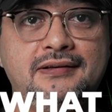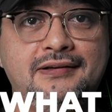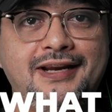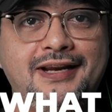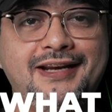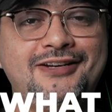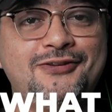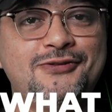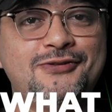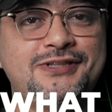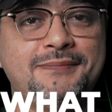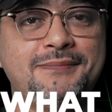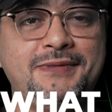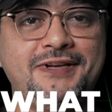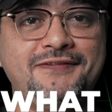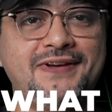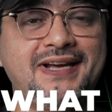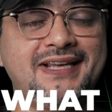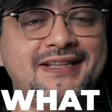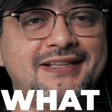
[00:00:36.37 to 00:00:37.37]
Ready to
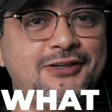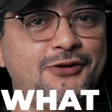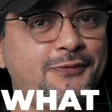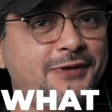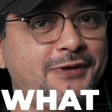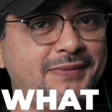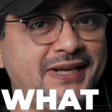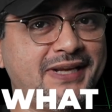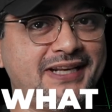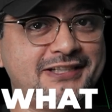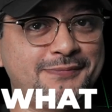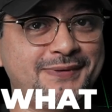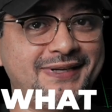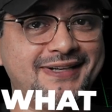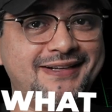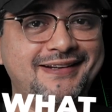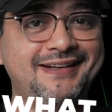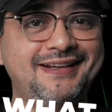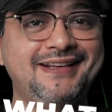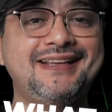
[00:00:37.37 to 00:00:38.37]
simplify the domain
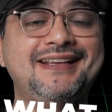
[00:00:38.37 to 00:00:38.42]
management?